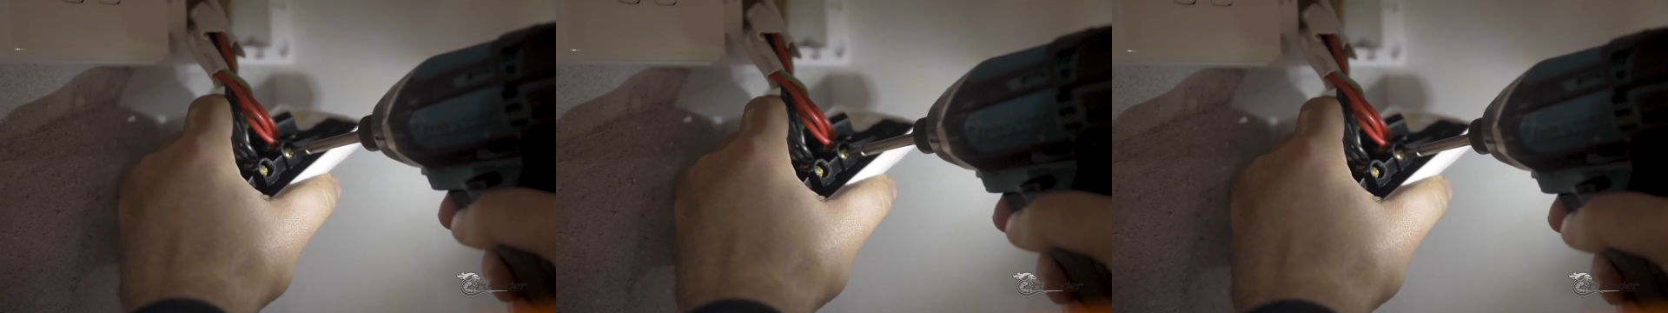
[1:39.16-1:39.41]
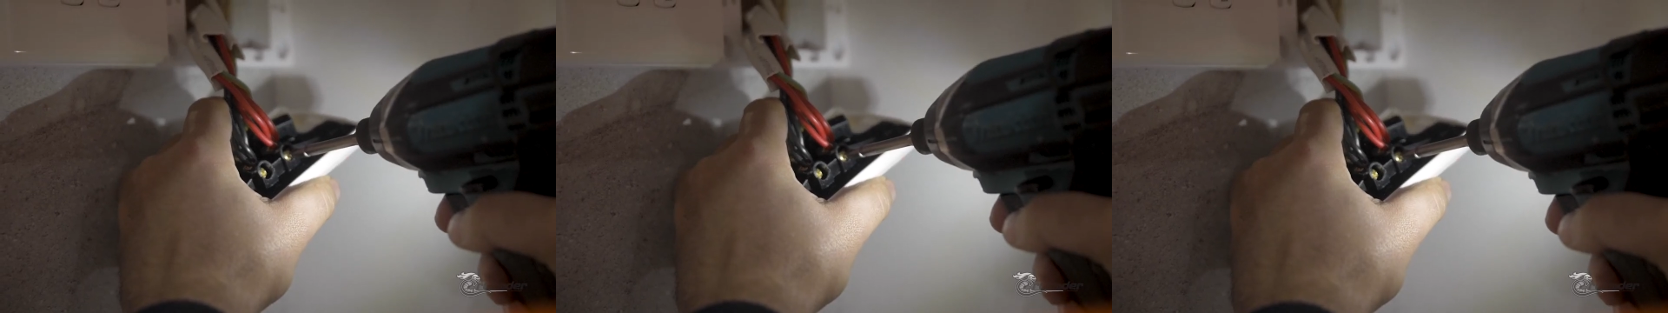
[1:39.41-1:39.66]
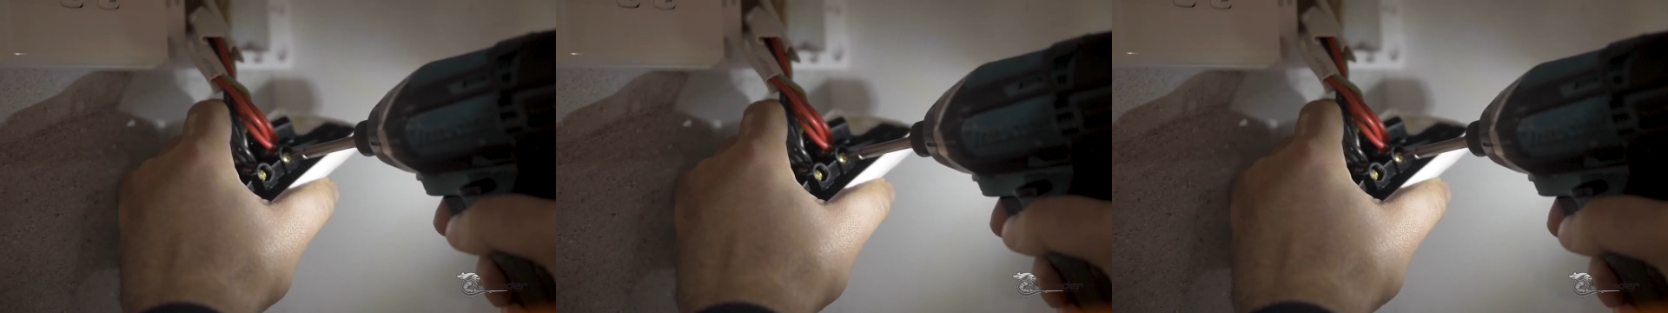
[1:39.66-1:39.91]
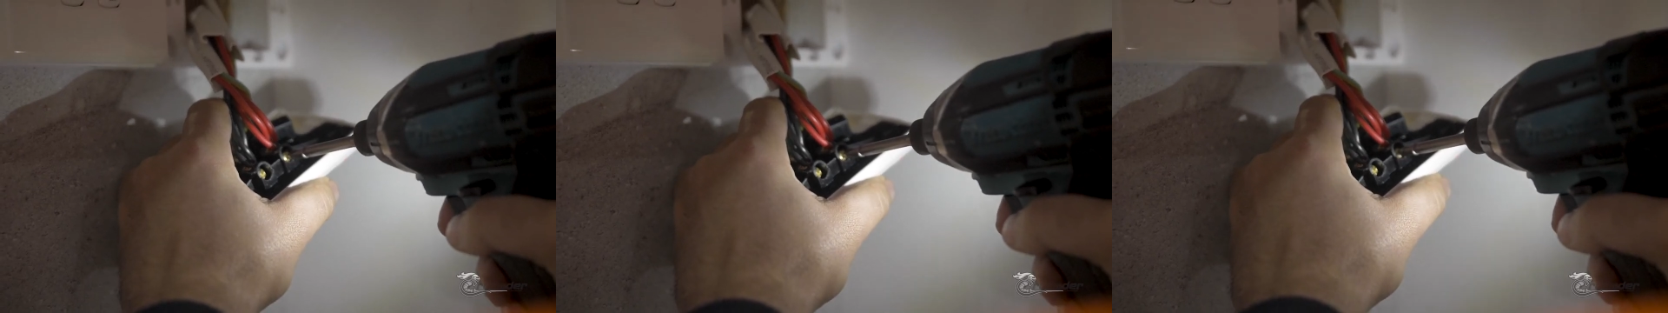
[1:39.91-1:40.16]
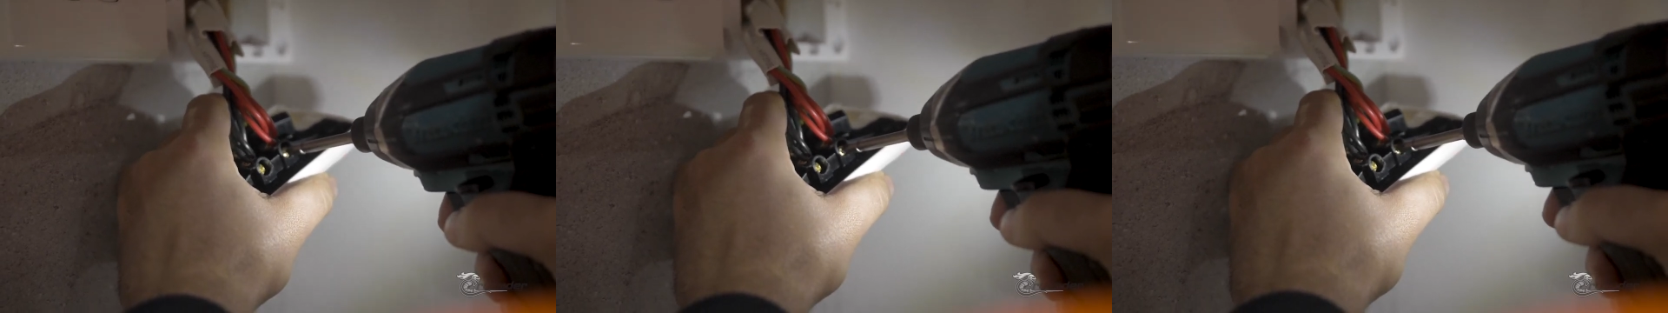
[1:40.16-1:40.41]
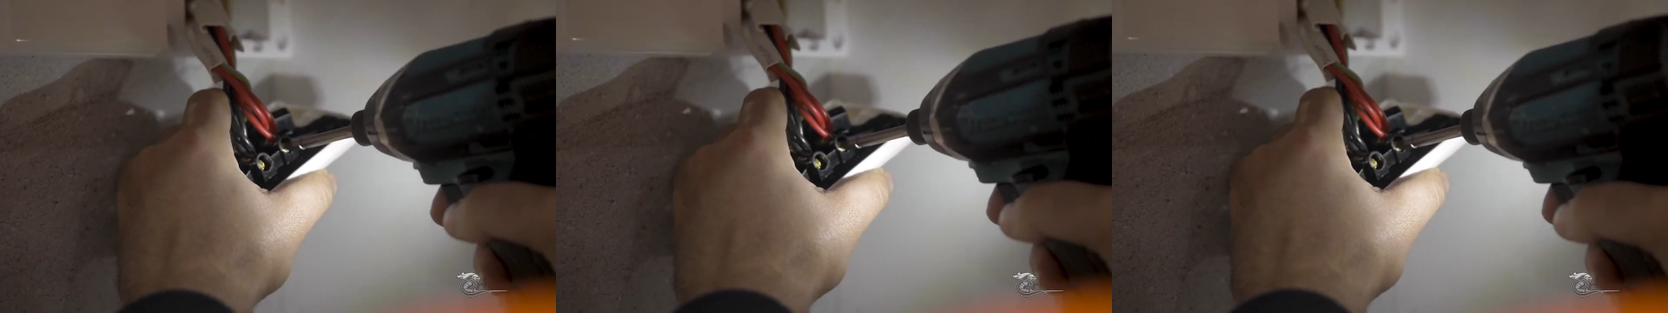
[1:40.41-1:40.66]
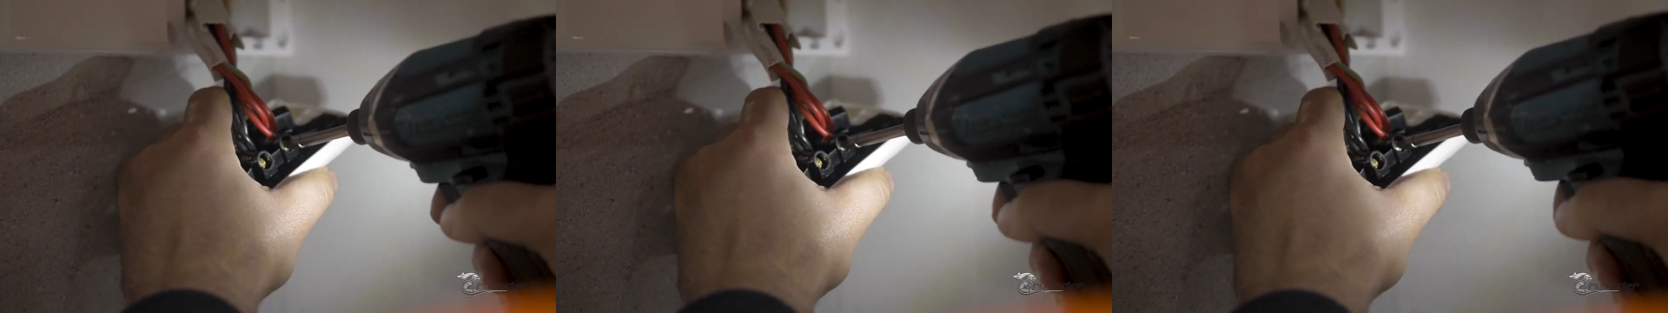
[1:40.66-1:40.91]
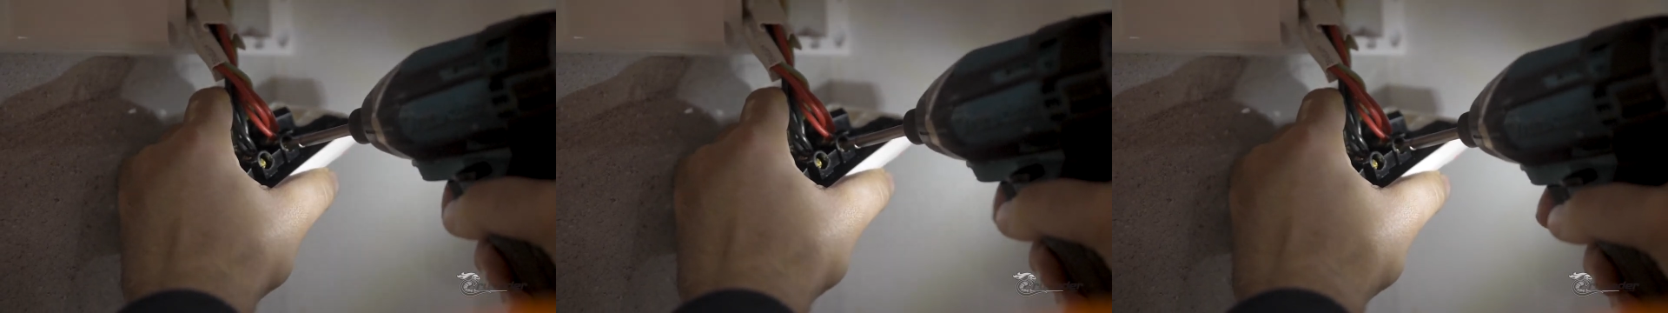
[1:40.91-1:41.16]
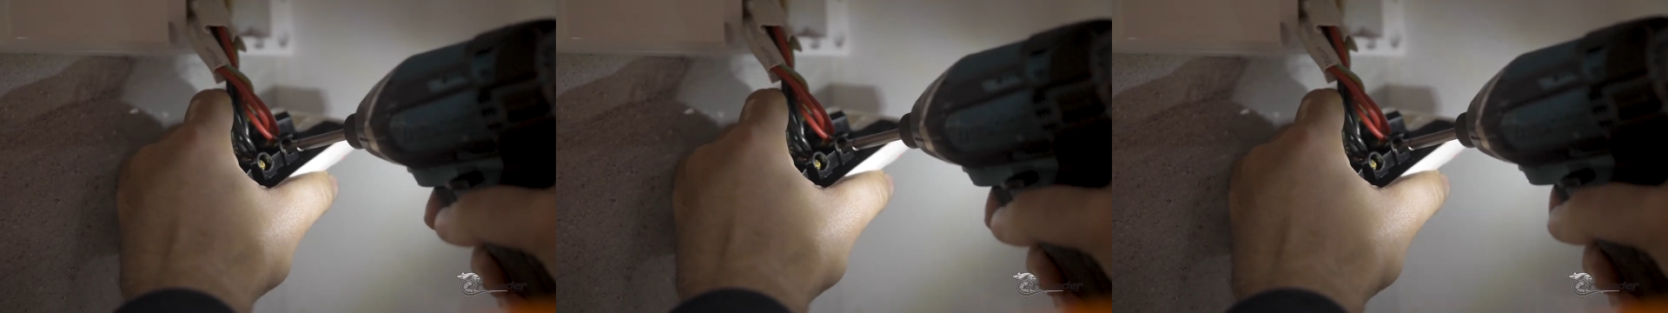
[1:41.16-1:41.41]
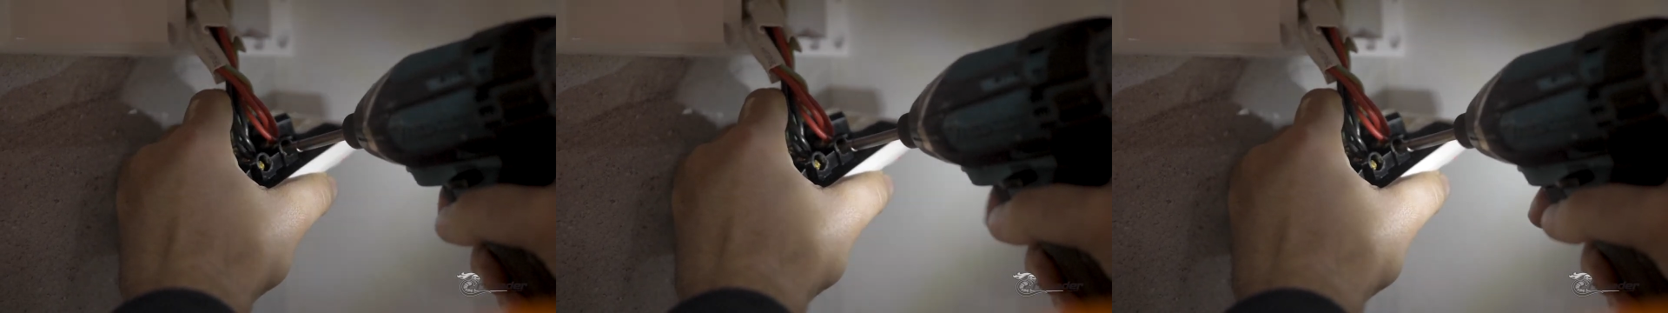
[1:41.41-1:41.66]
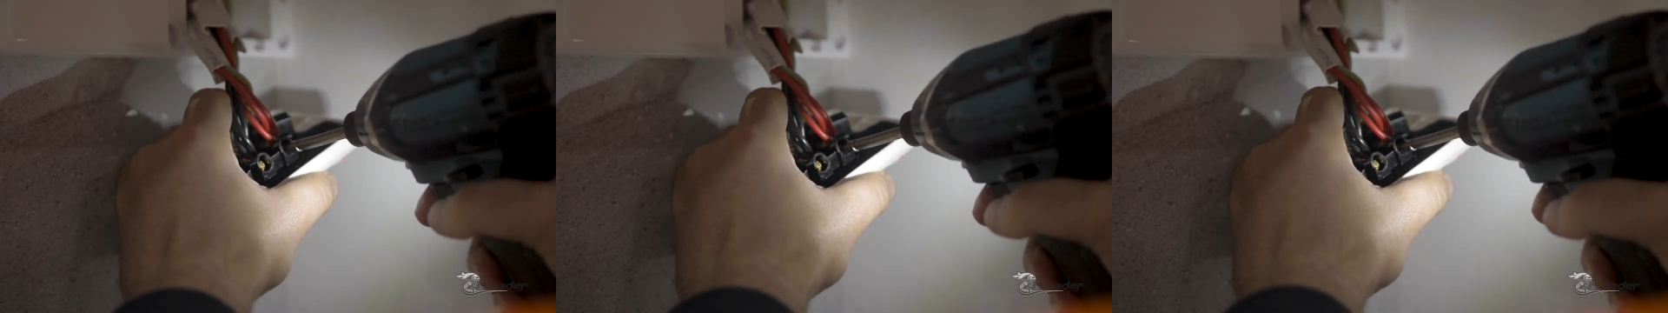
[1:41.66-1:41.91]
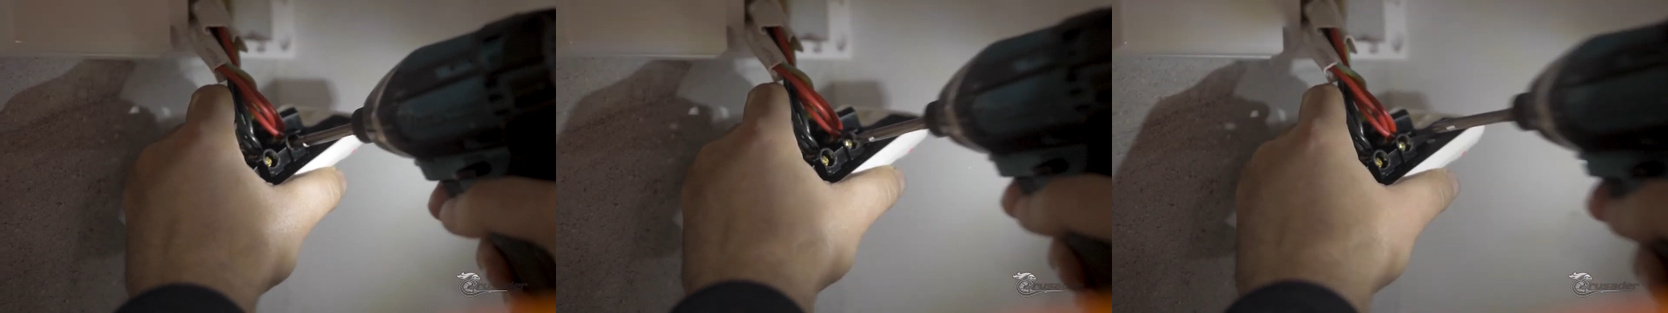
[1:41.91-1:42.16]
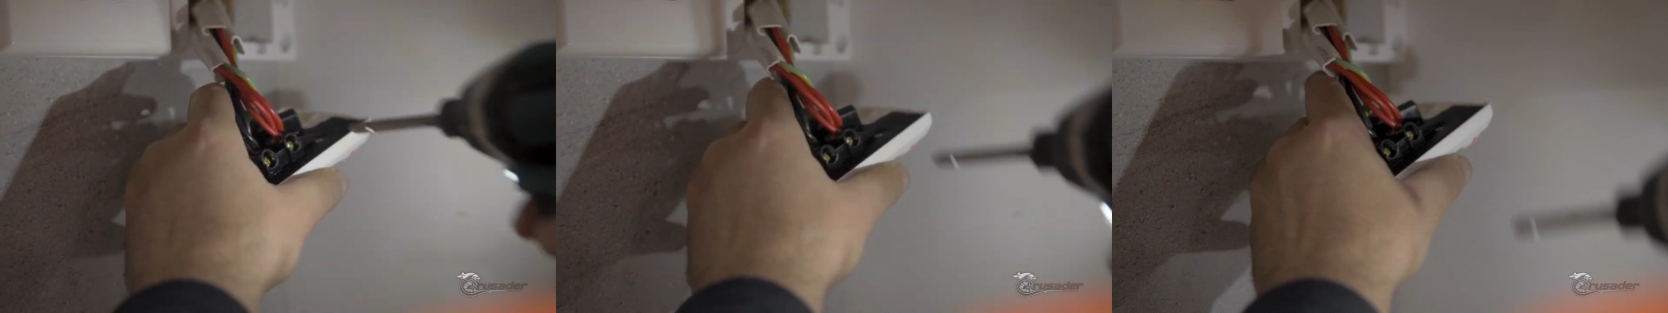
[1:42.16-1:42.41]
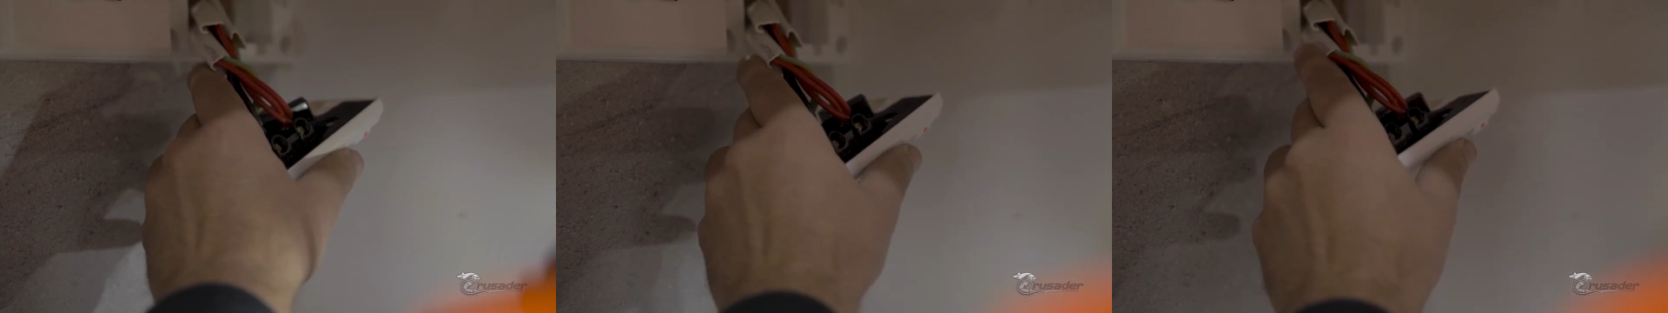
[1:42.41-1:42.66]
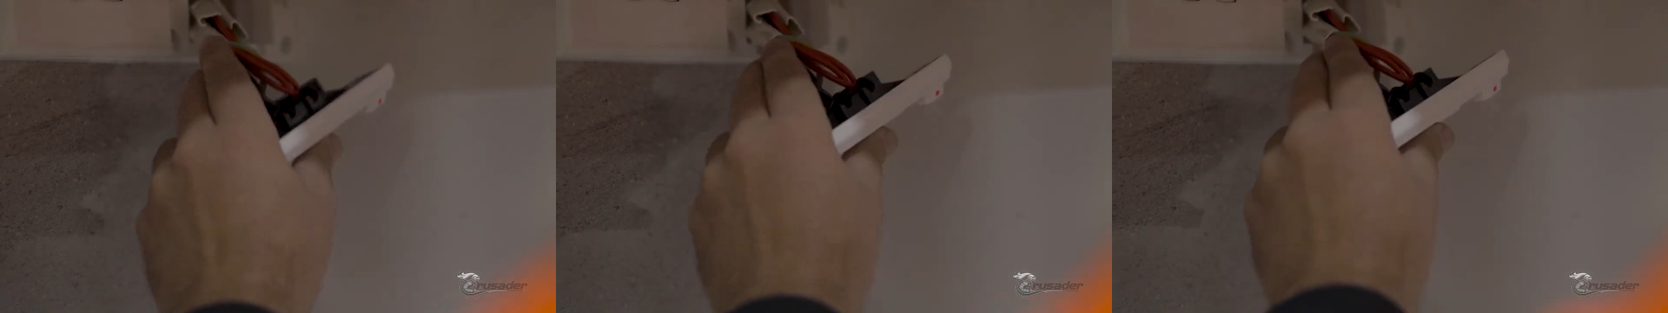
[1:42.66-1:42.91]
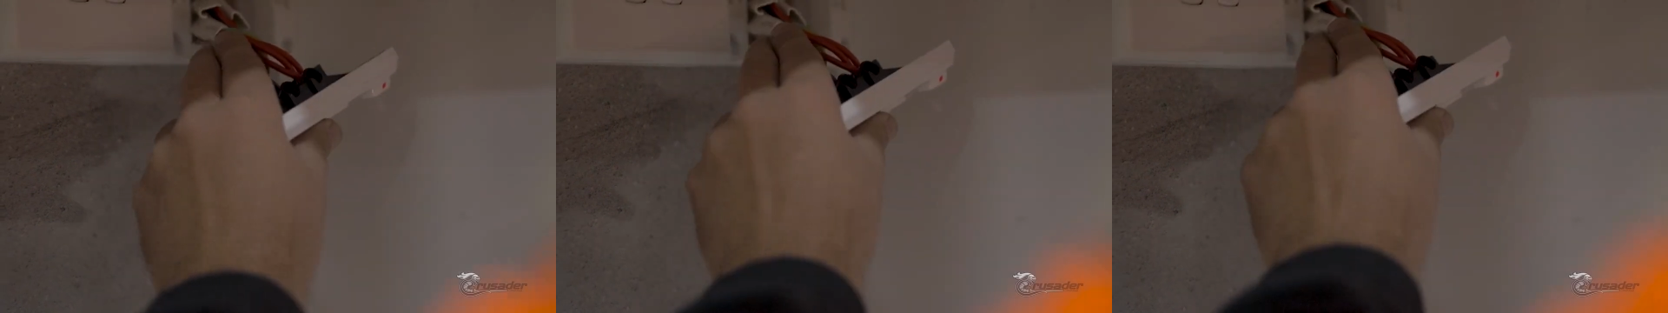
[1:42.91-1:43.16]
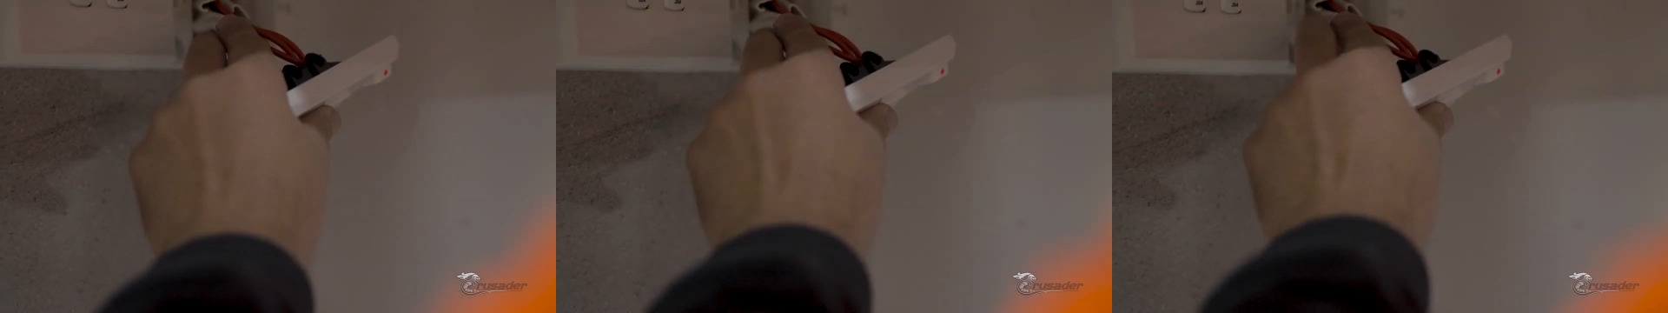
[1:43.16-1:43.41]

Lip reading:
(no speaker visible)